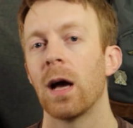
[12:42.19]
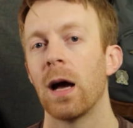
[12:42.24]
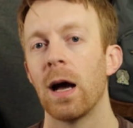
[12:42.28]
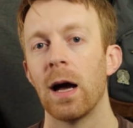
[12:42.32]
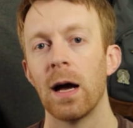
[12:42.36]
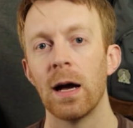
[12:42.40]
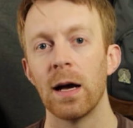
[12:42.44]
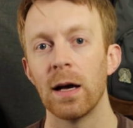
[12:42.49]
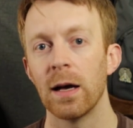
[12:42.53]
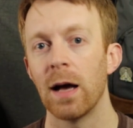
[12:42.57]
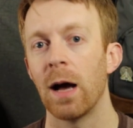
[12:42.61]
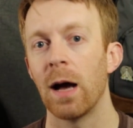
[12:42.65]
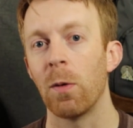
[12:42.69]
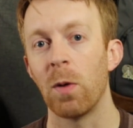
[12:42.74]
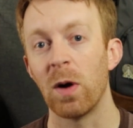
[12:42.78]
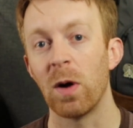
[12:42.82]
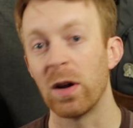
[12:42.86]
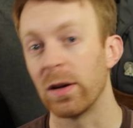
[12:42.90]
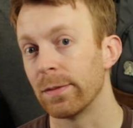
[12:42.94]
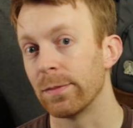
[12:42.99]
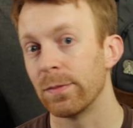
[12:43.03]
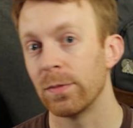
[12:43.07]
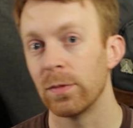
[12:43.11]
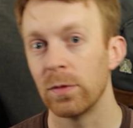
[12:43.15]
I want to
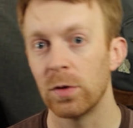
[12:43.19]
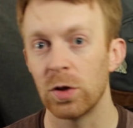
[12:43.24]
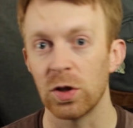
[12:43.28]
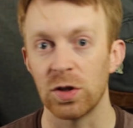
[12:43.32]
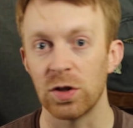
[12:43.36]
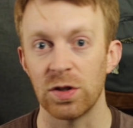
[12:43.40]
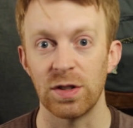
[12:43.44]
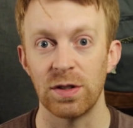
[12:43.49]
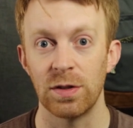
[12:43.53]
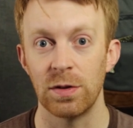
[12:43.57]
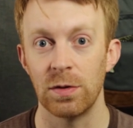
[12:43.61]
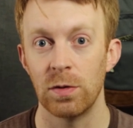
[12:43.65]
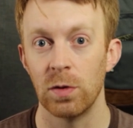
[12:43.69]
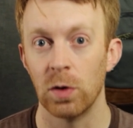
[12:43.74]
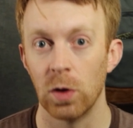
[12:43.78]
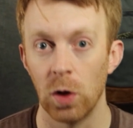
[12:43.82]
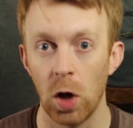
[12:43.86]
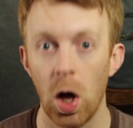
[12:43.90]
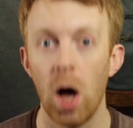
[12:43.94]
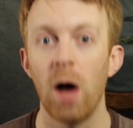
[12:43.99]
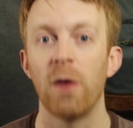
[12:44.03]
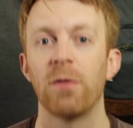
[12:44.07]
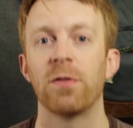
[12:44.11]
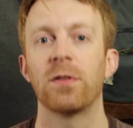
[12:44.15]
just
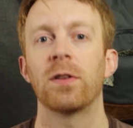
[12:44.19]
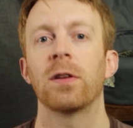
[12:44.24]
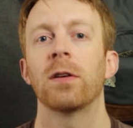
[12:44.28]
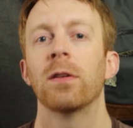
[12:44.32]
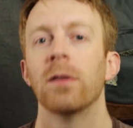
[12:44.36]
loft